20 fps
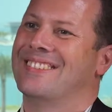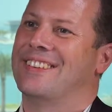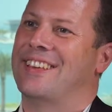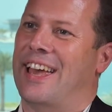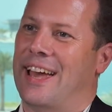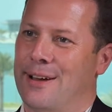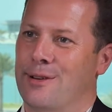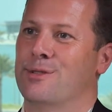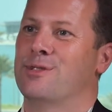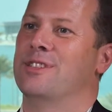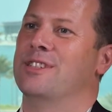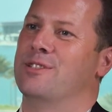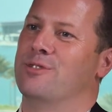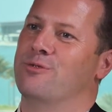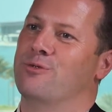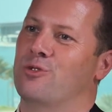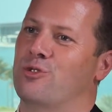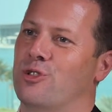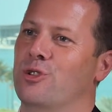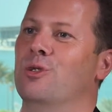KAUST is a
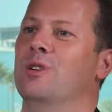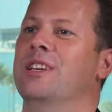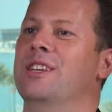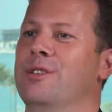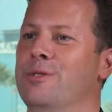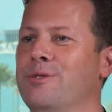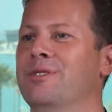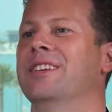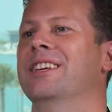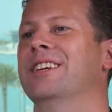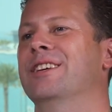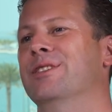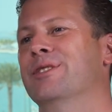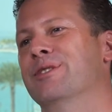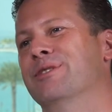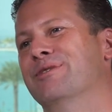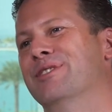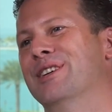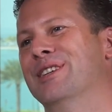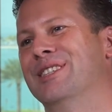truly unique
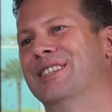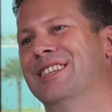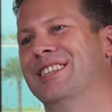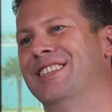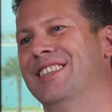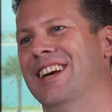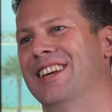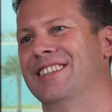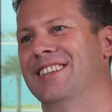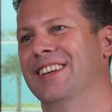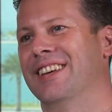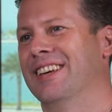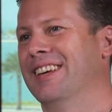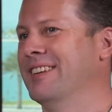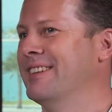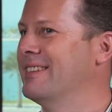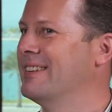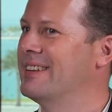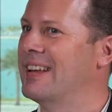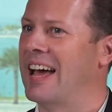university setting. It
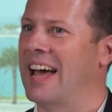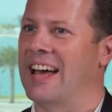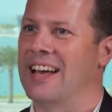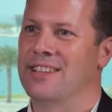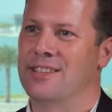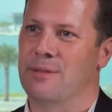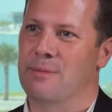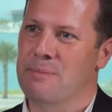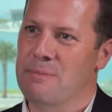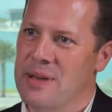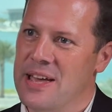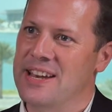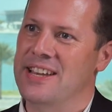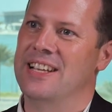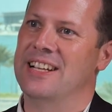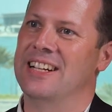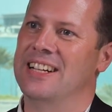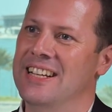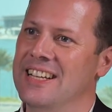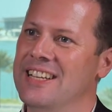has many
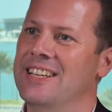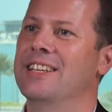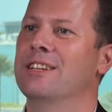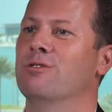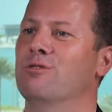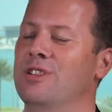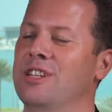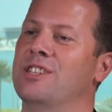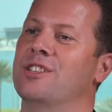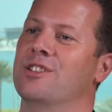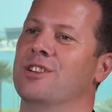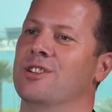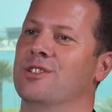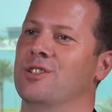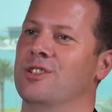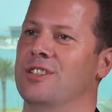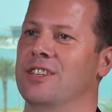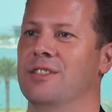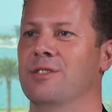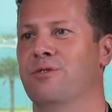leading
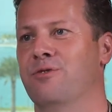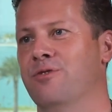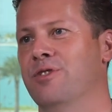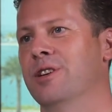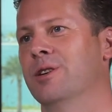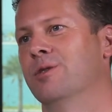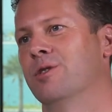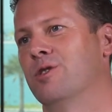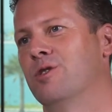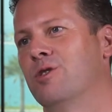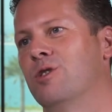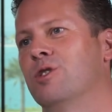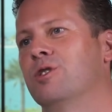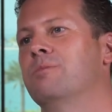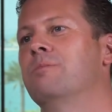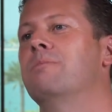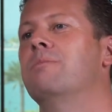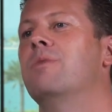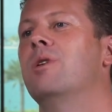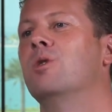researchers in the field across
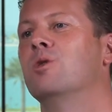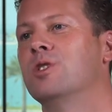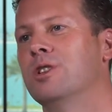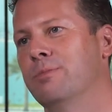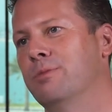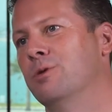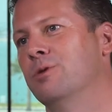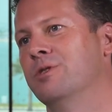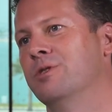multiple